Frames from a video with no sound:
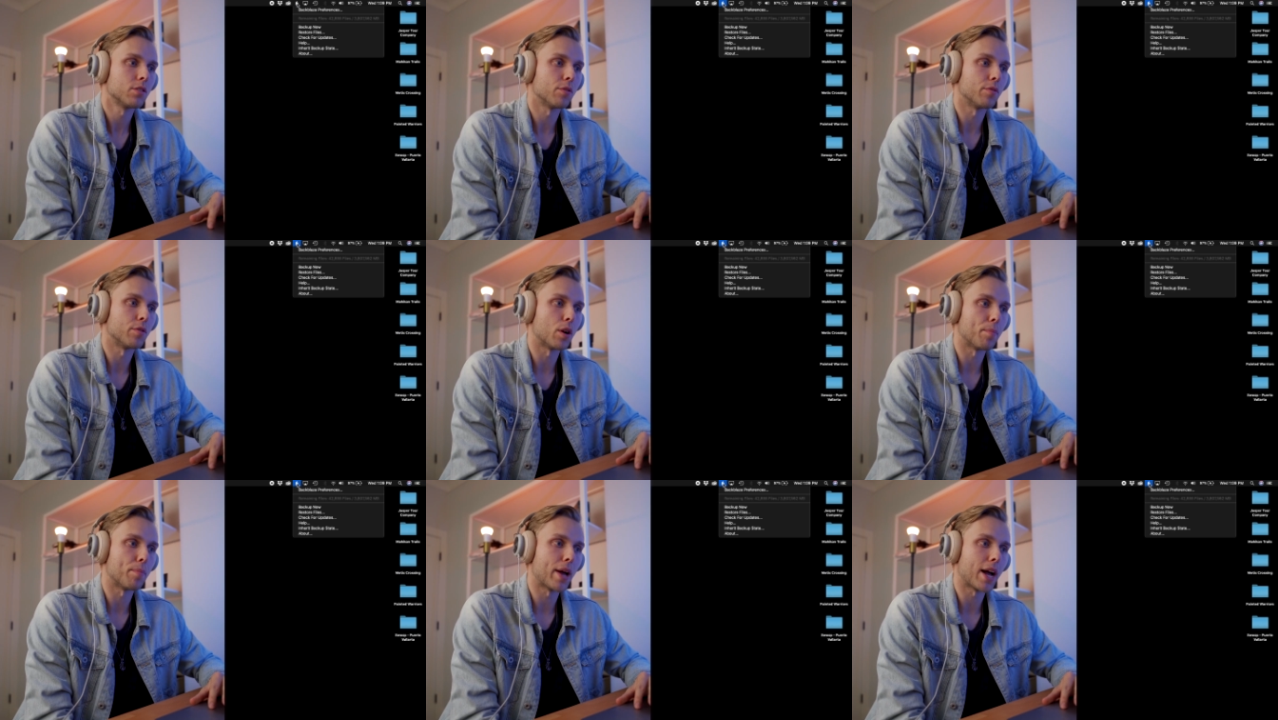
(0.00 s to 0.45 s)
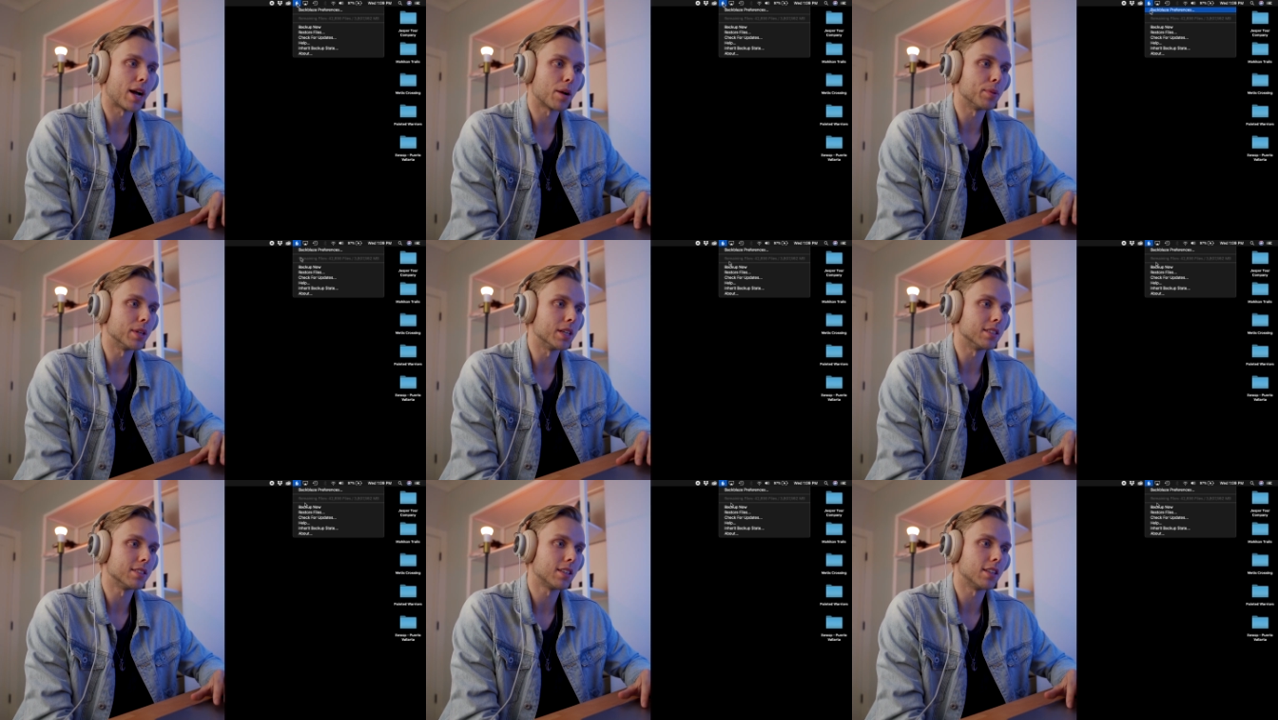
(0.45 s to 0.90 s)
So I'm gonna
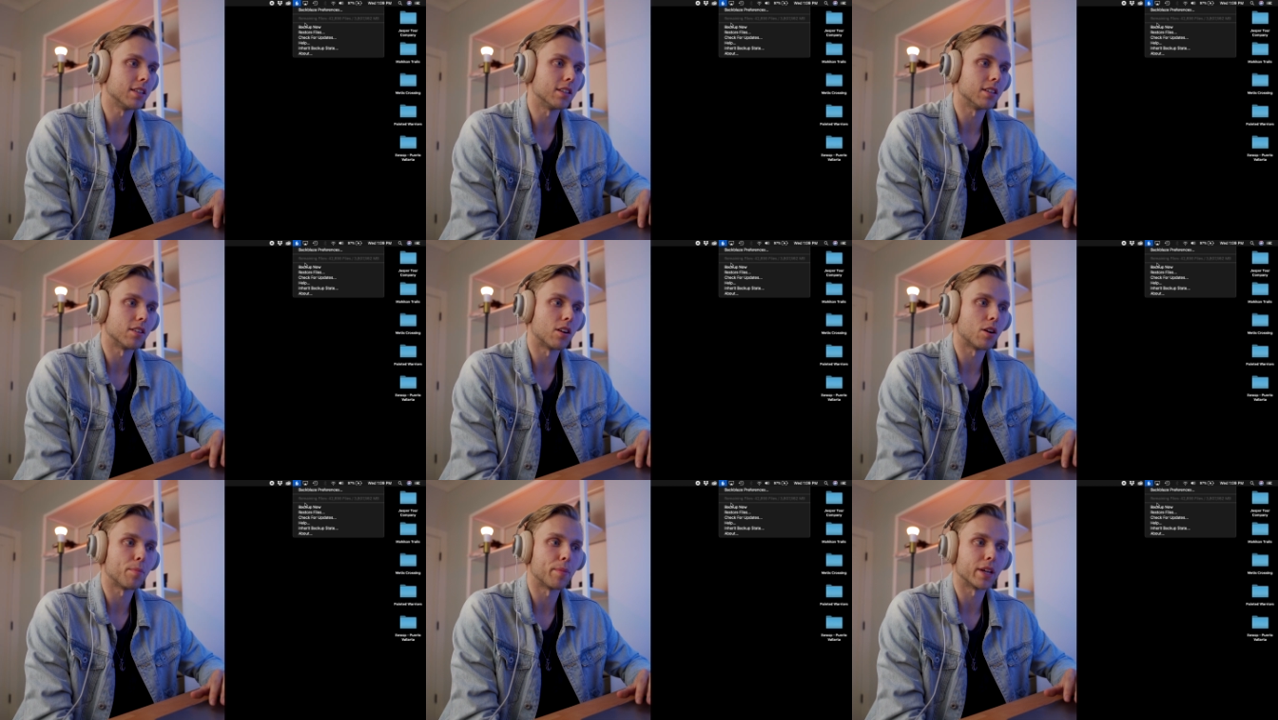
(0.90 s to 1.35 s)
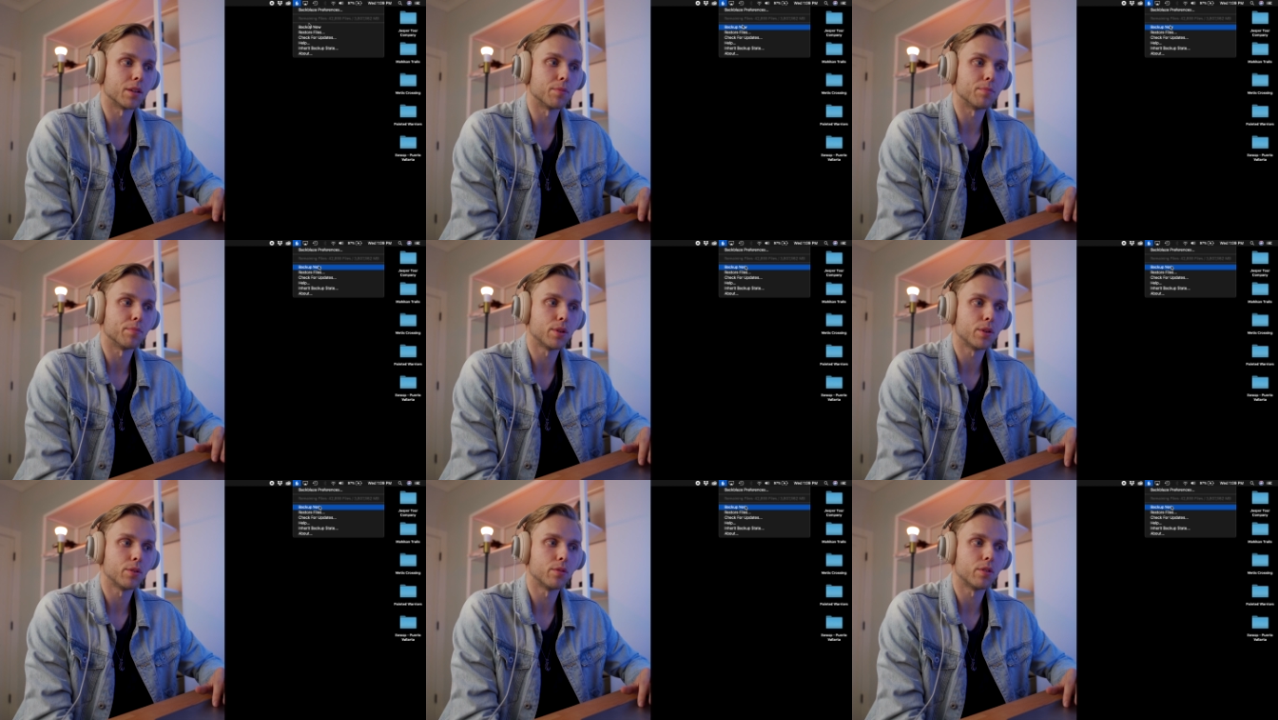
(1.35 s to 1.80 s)
Backblaze here on my
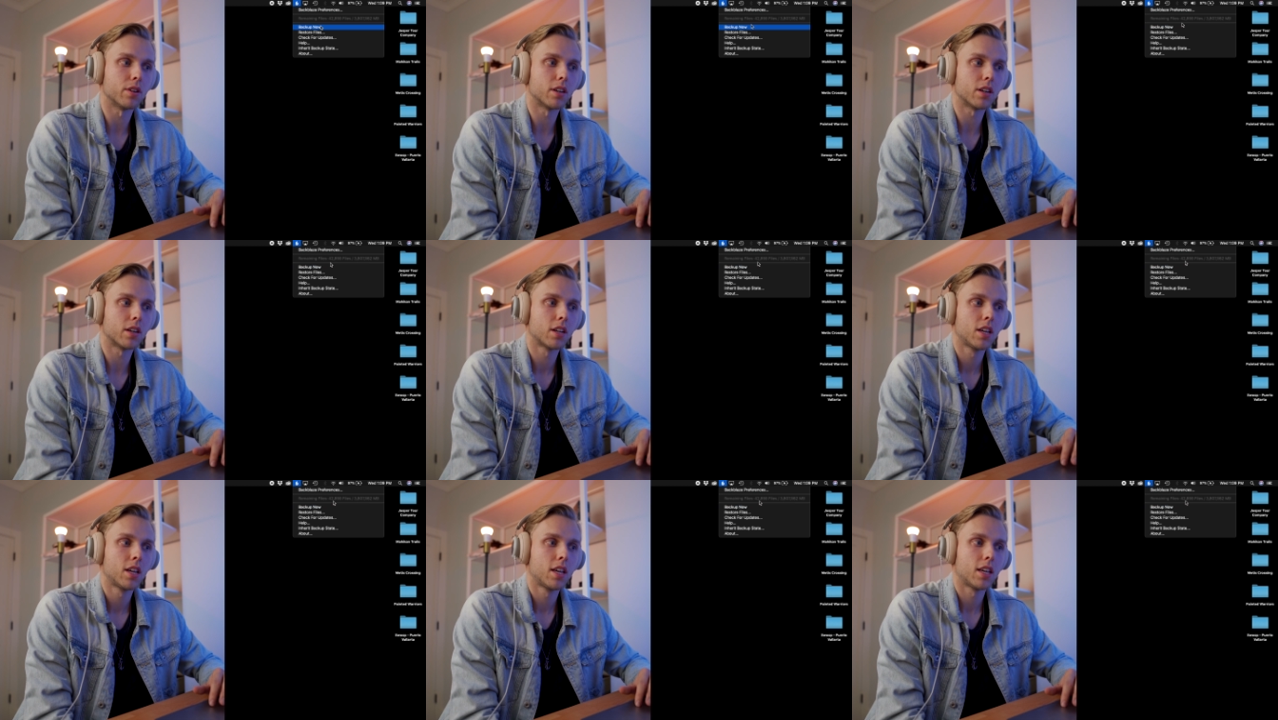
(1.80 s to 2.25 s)
computer,